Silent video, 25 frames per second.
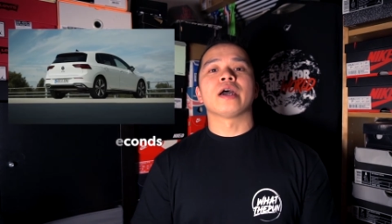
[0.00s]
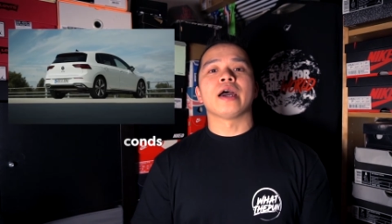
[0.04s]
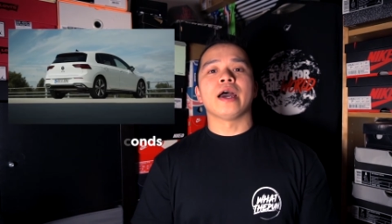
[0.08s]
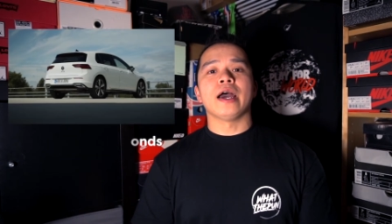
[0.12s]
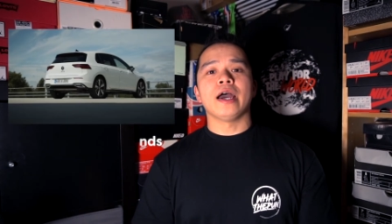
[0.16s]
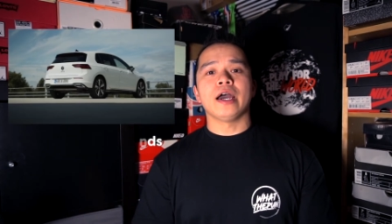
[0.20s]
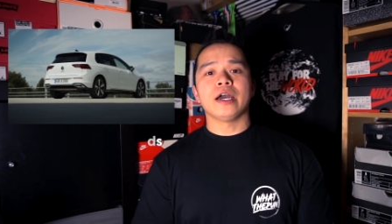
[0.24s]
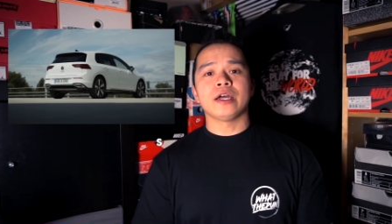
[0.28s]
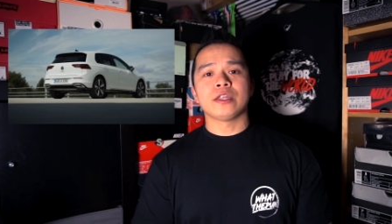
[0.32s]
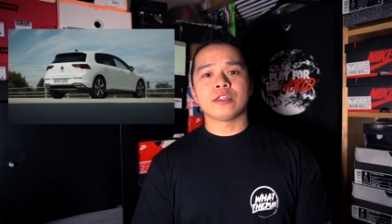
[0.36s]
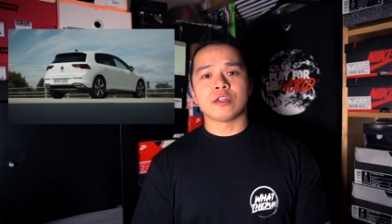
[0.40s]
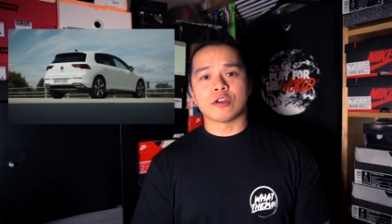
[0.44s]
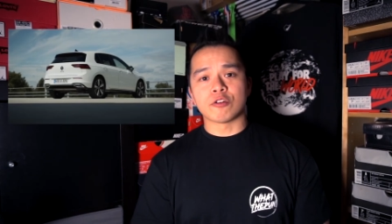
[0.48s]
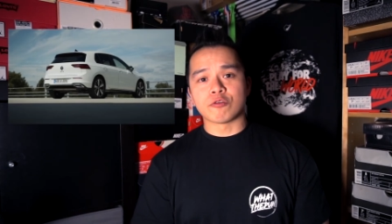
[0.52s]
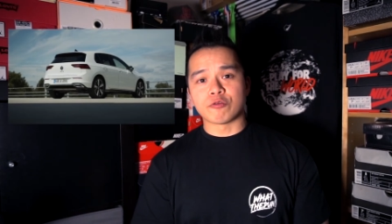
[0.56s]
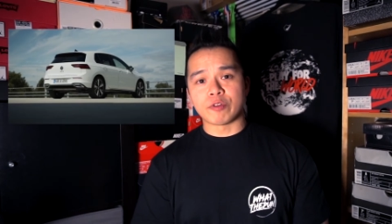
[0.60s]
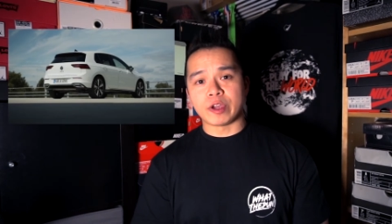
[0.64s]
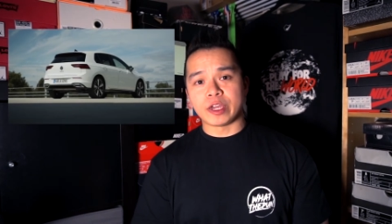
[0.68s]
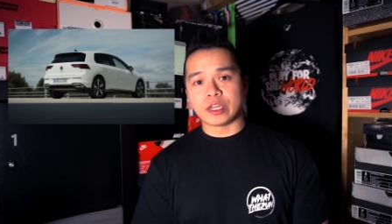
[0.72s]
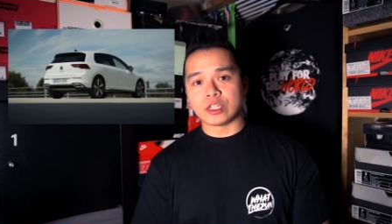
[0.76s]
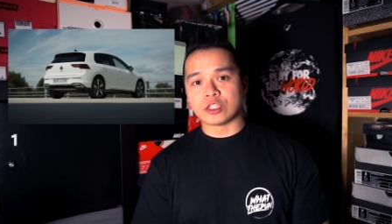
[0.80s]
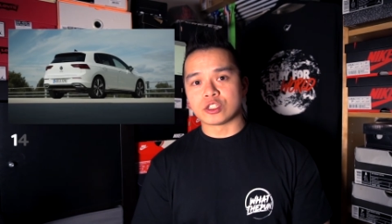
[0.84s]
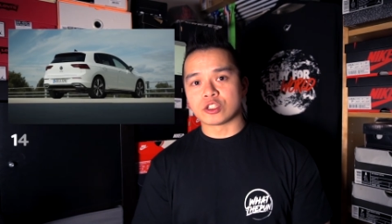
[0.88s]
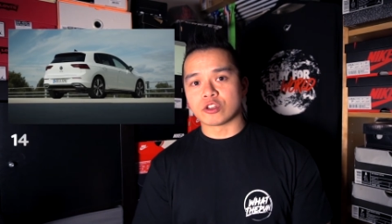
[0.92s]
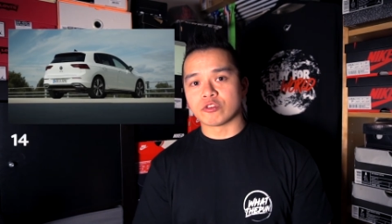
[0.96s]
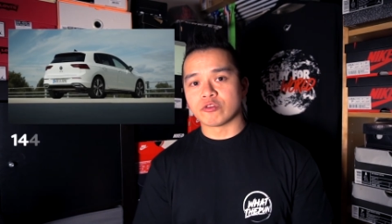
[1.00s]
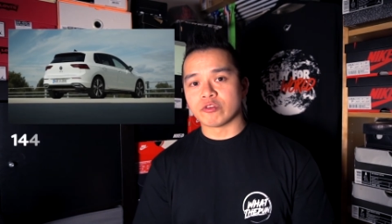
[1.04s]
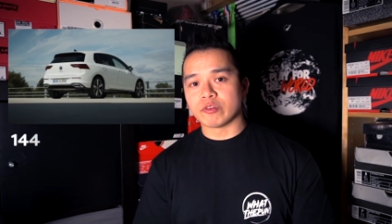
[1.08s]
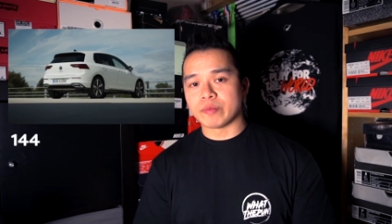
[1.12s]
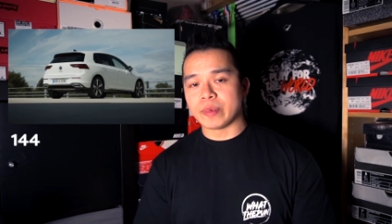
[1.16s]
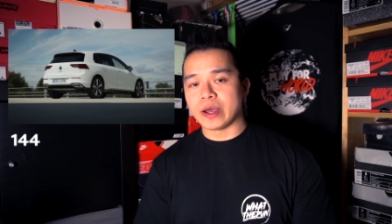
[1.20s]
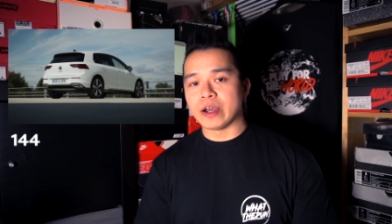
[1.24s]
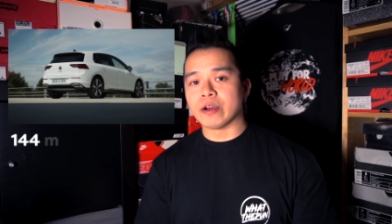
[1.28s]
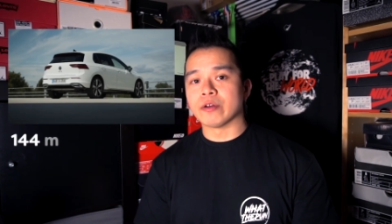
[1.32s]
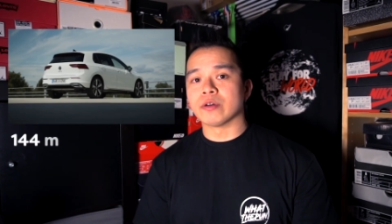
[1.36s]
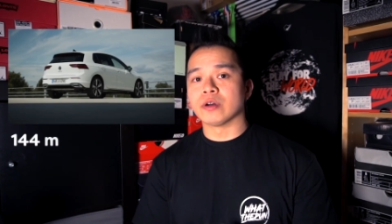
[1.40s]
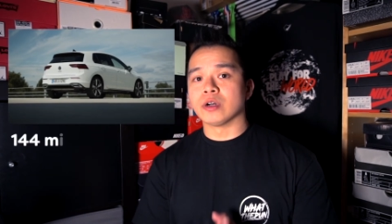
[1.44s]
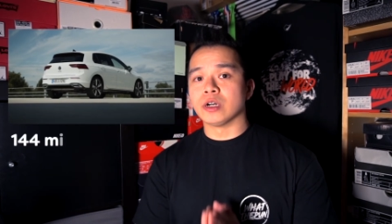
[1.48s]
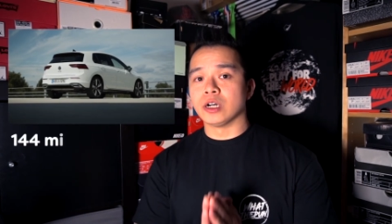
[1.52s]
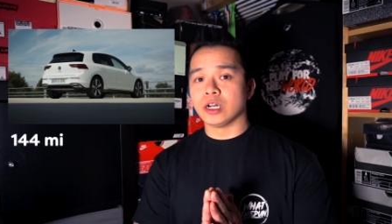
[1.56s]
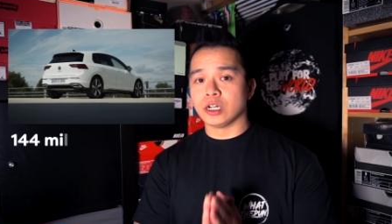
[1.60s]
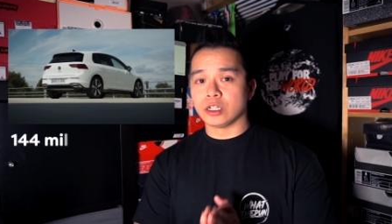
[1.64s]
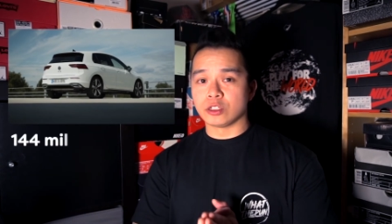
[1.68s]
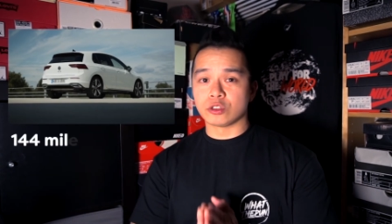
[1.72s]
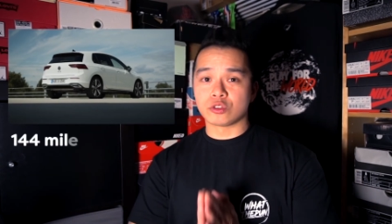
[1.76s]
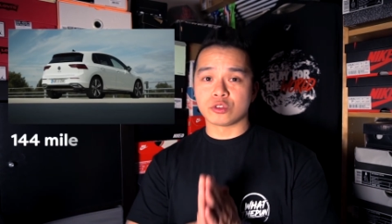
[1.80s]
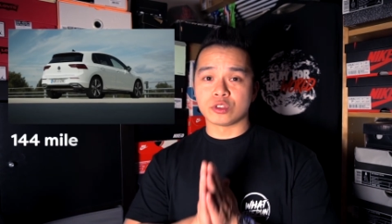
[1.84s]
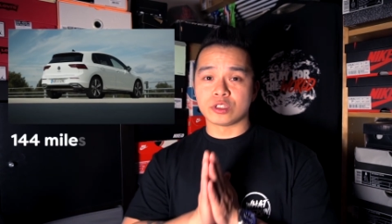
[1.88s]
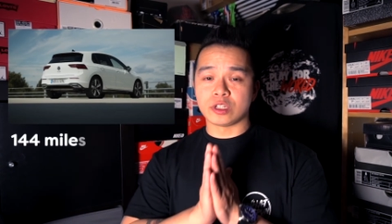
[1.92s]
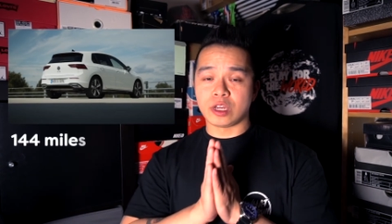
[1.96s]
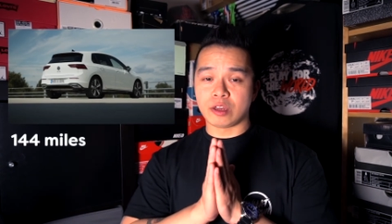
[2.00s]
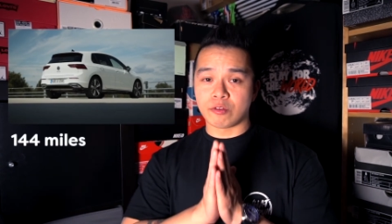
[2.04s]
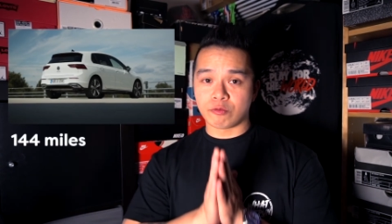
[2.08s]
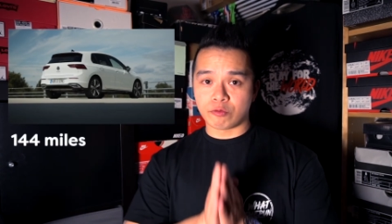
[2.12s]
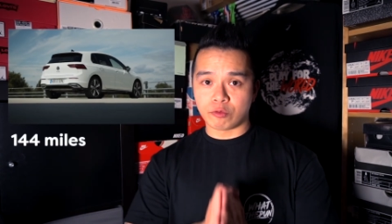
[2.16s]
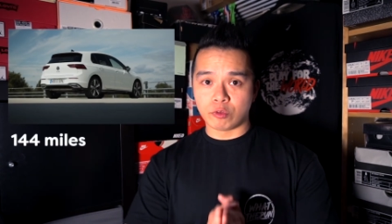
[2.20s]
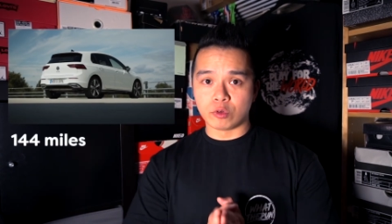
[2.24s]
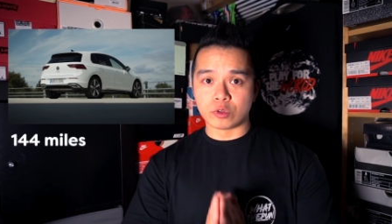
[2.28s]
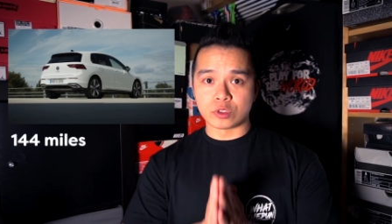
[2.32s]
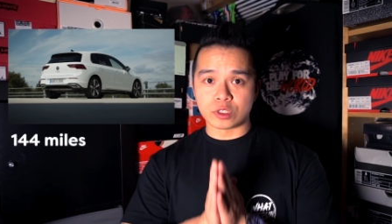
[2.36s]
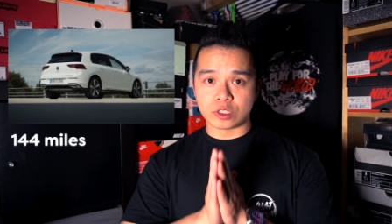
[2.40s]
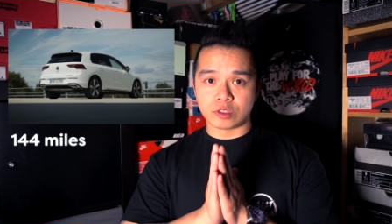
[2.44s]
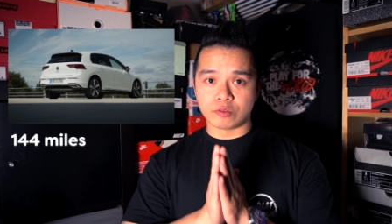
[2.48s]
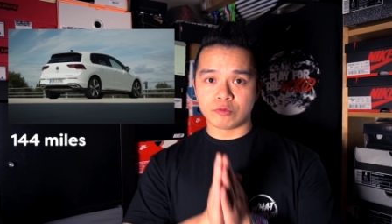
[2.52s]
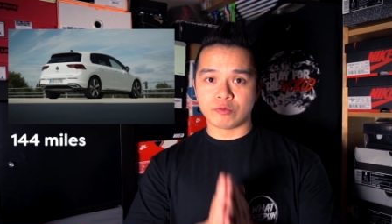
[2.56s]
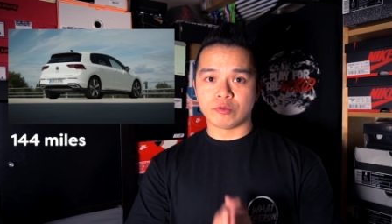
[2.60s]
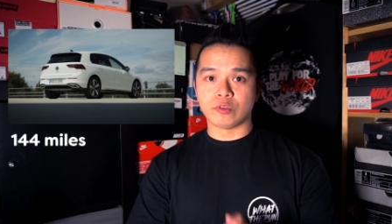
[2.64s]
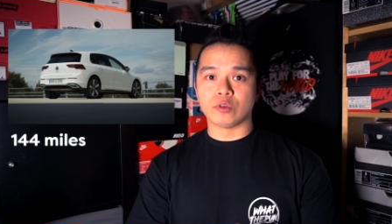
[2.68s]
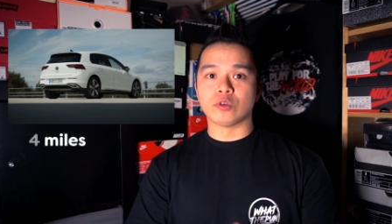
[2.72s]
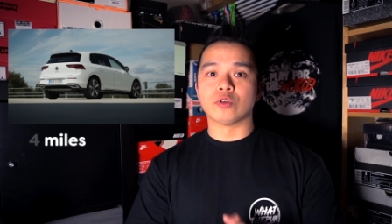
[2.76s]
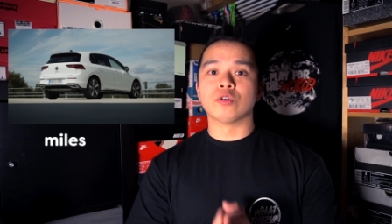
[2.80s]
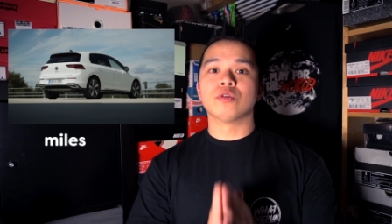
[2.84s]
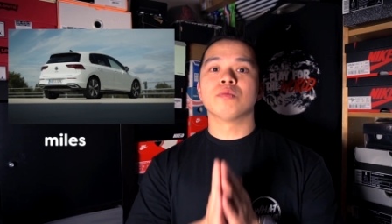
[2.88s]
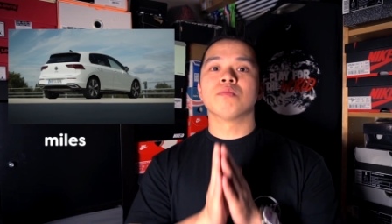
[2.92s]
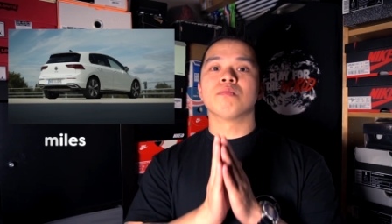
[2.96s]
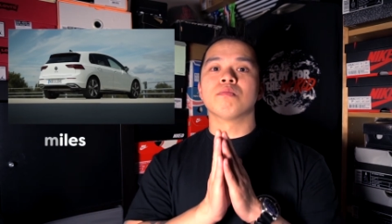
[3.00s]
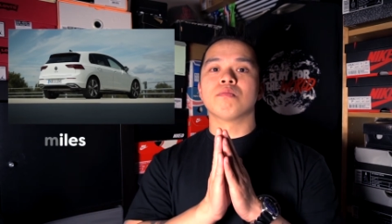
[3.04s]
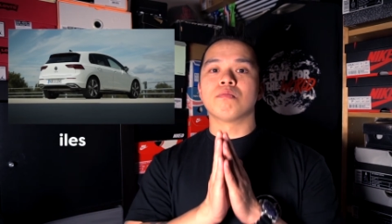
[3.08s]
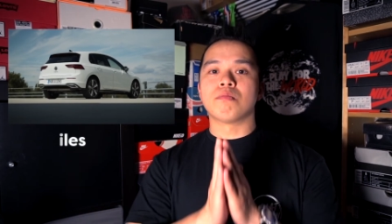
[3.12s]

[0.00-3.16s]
and a range of about 144